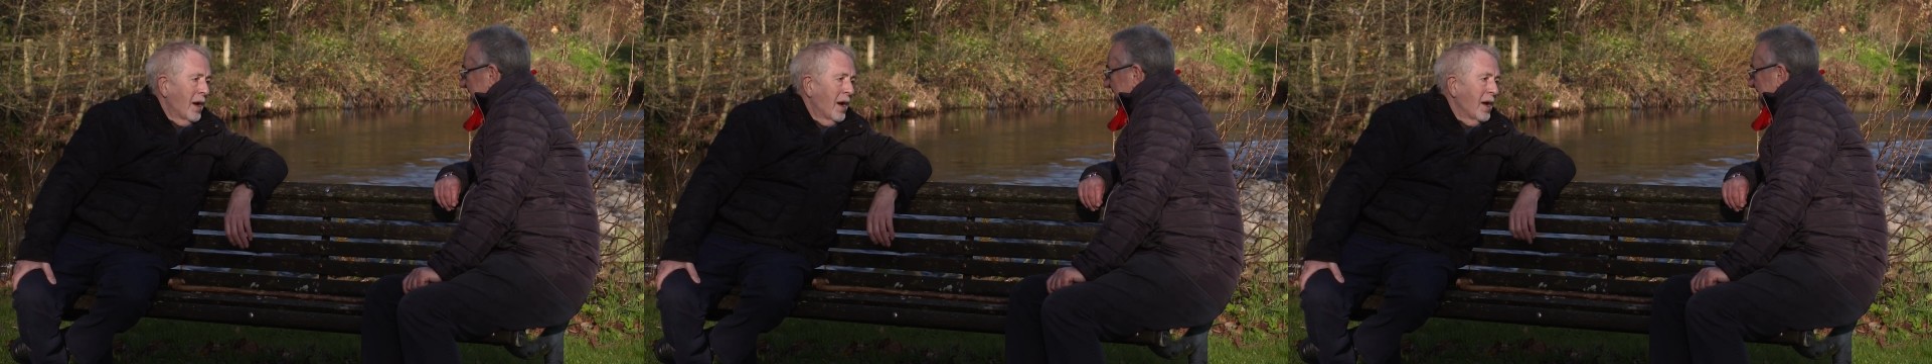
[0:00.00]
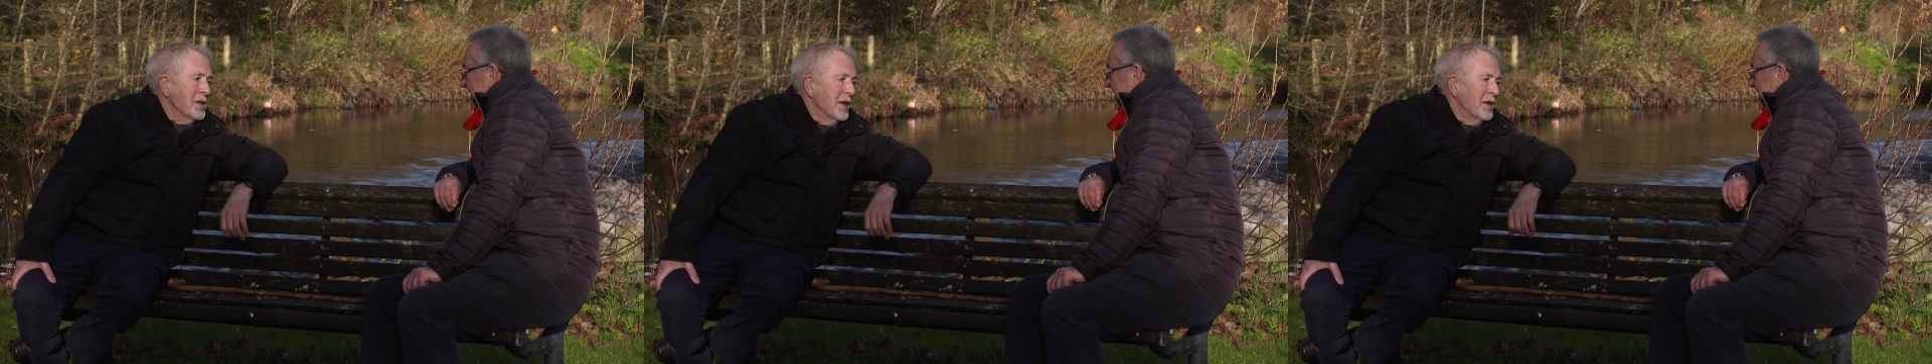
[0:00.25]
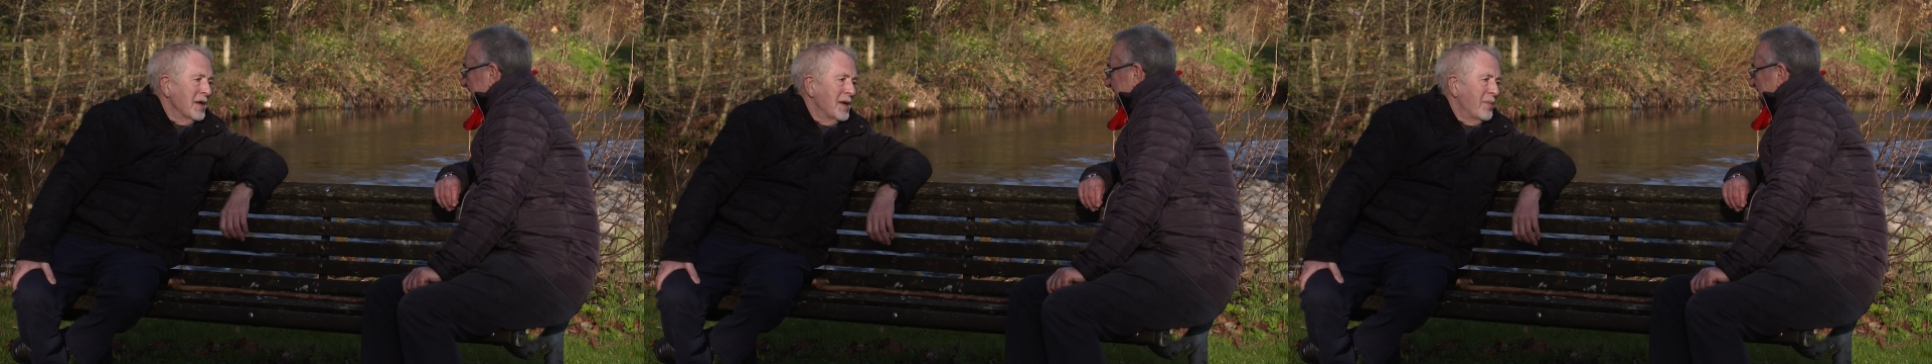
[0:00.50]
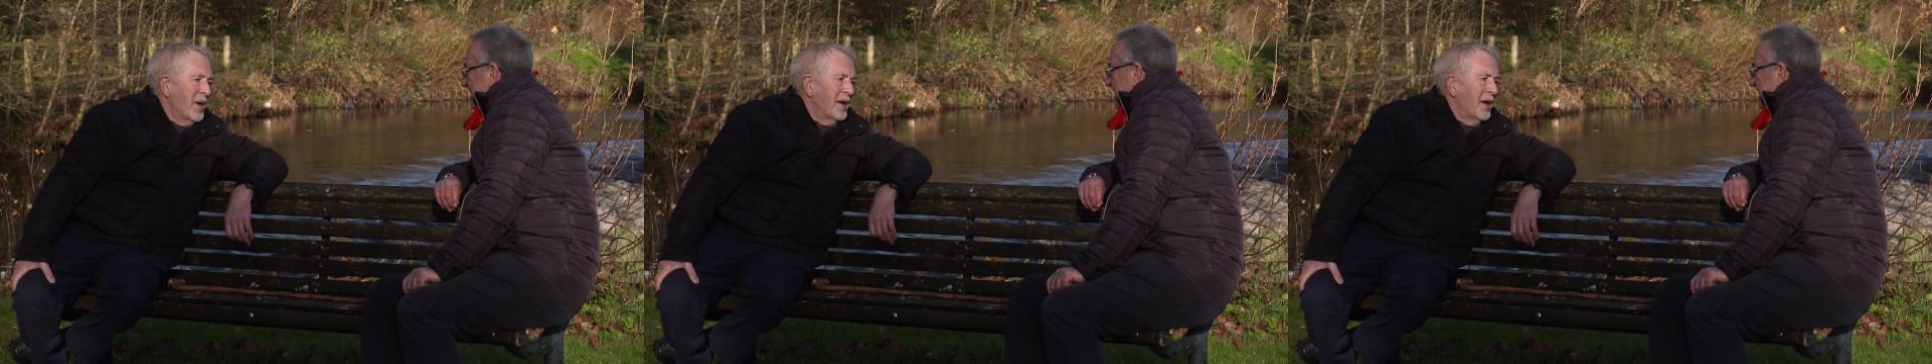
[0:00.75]
And you need
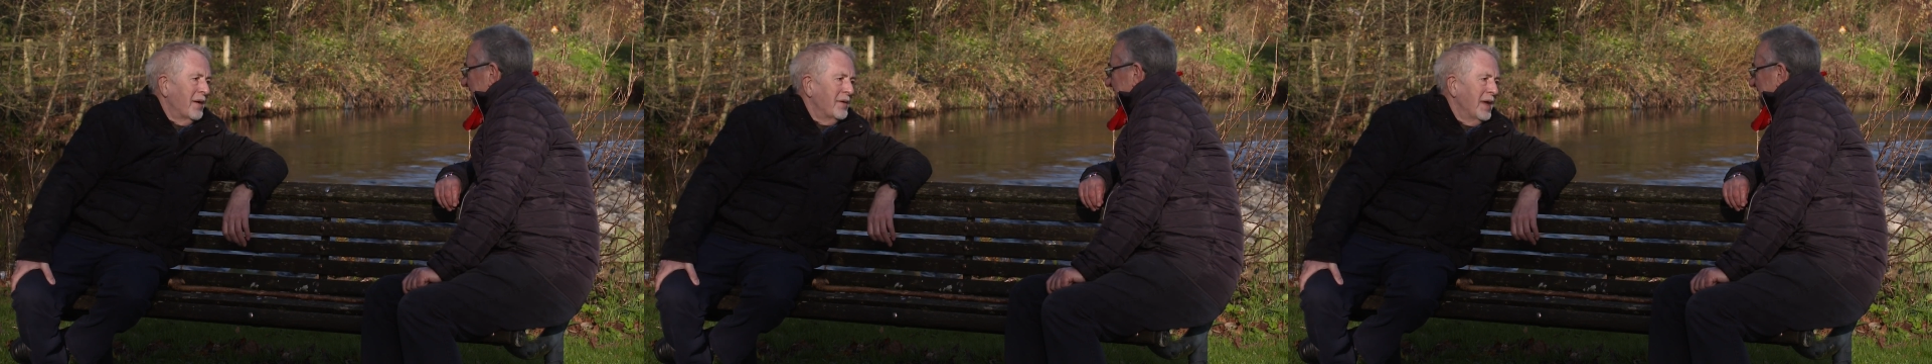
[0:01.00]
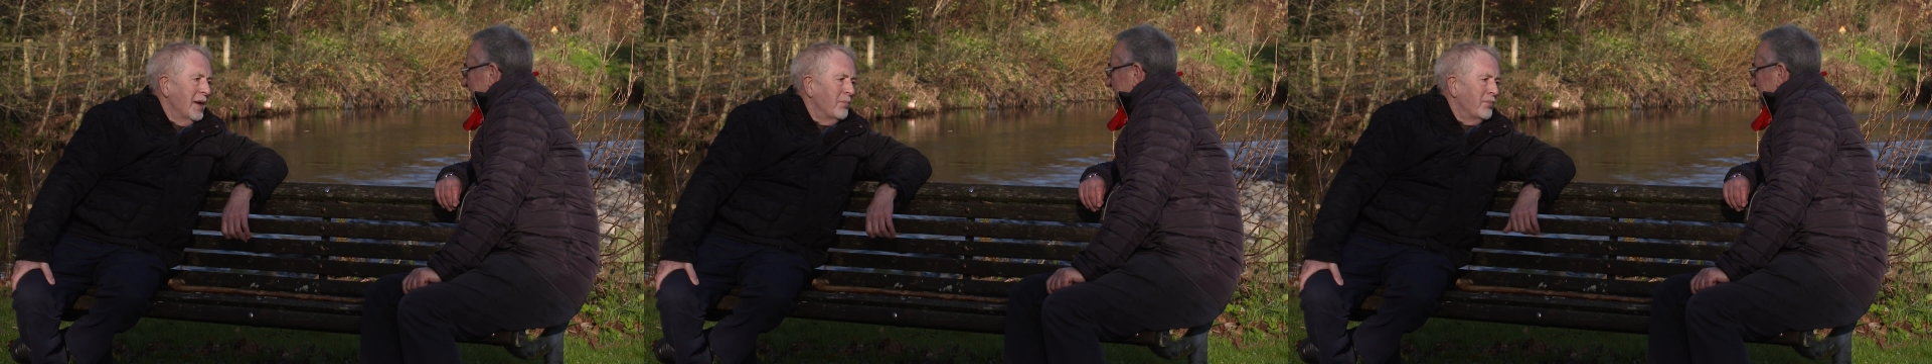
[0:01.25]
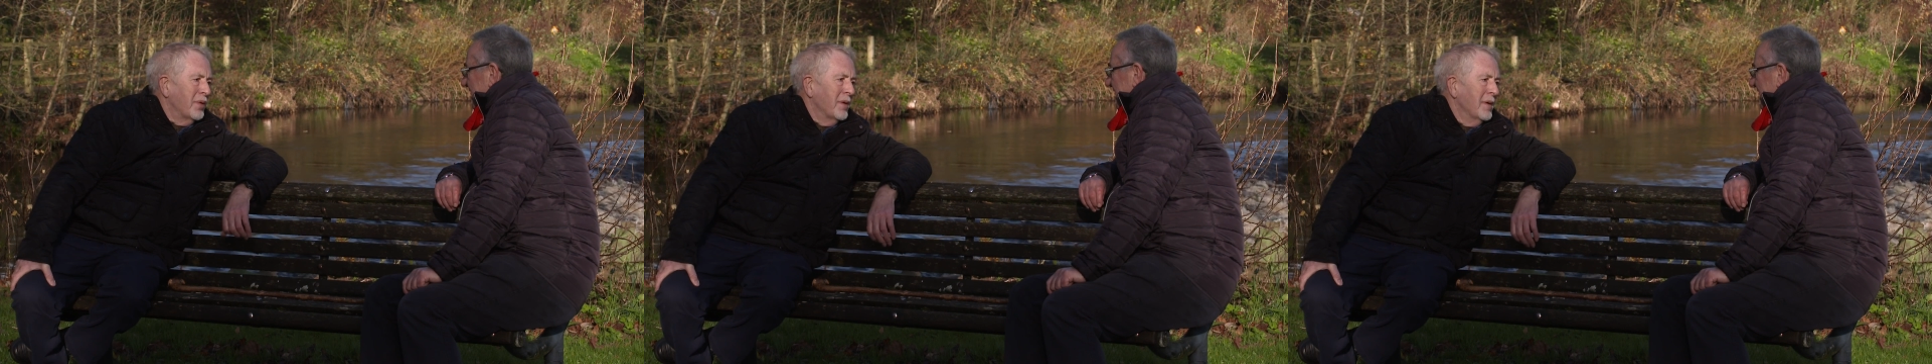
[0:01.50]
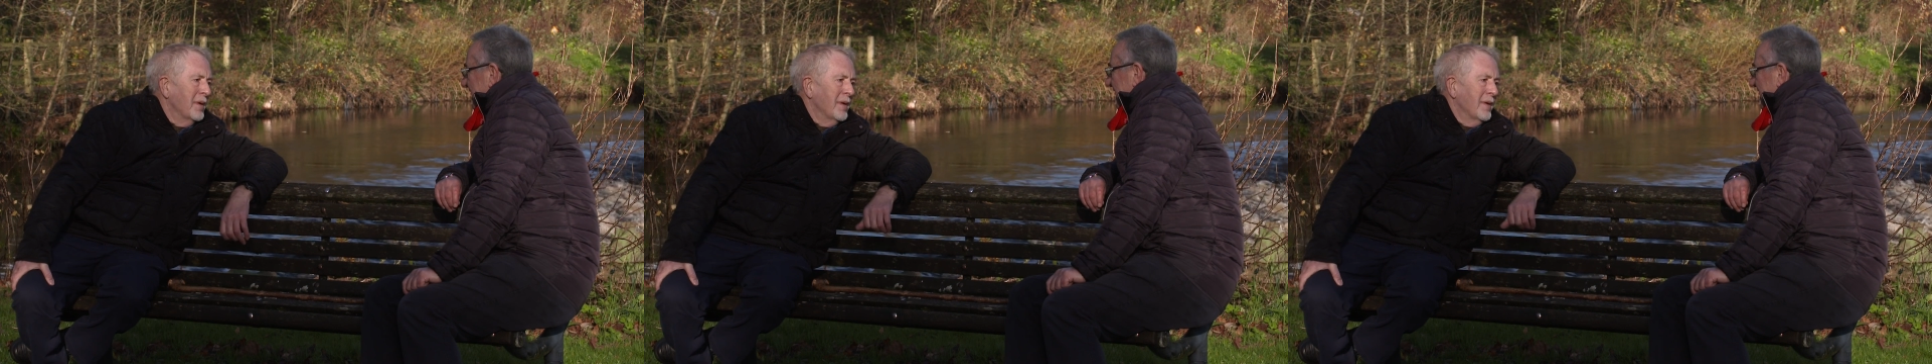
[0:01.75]
a bit of
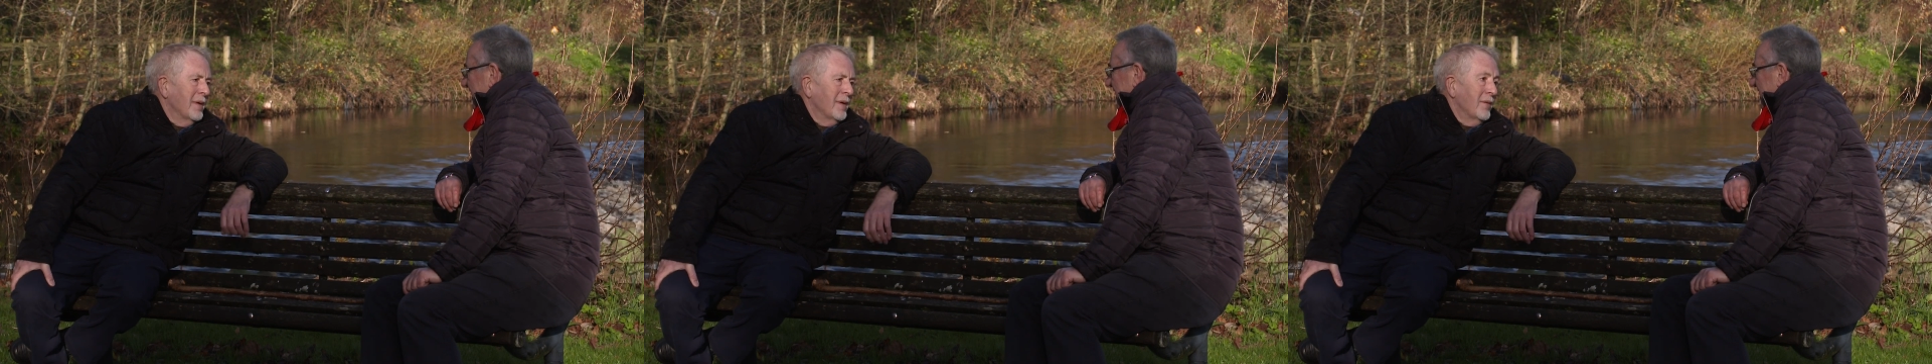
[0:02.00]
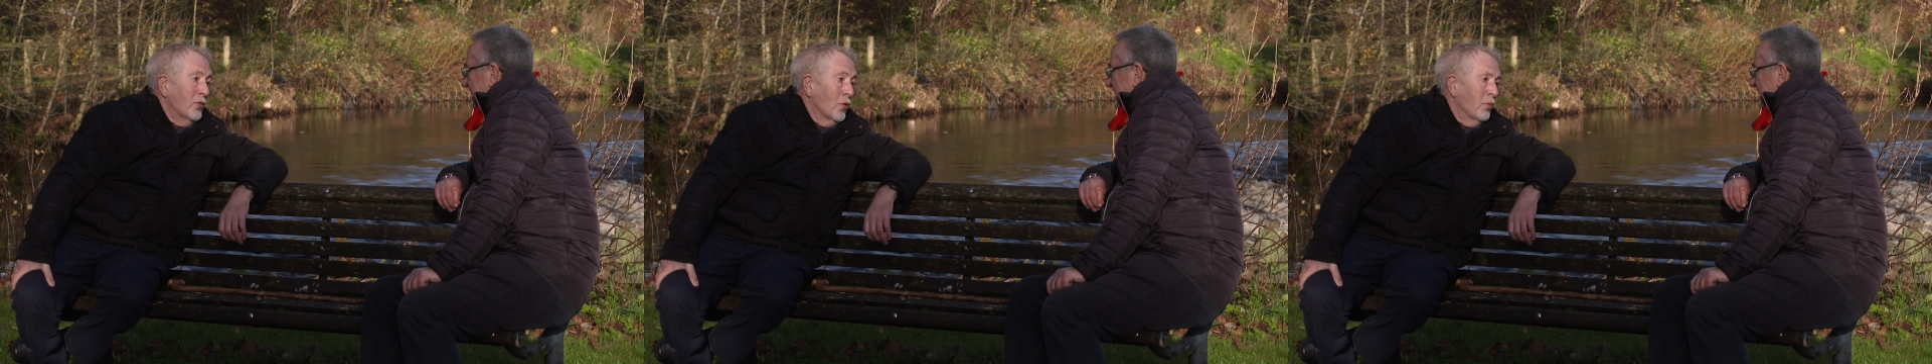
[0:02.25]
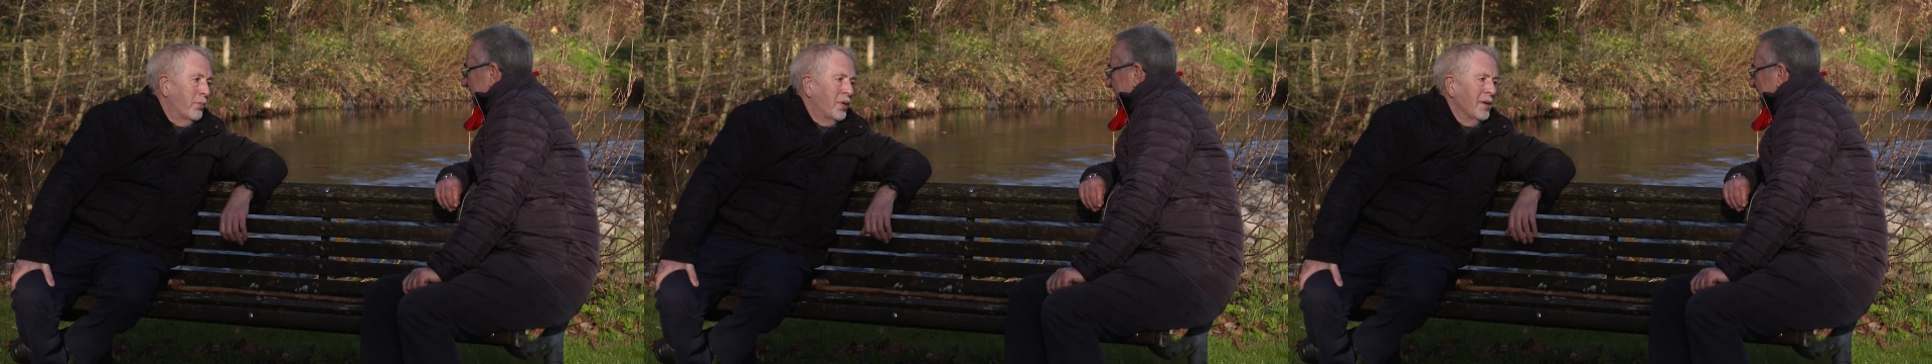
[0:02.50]
rope,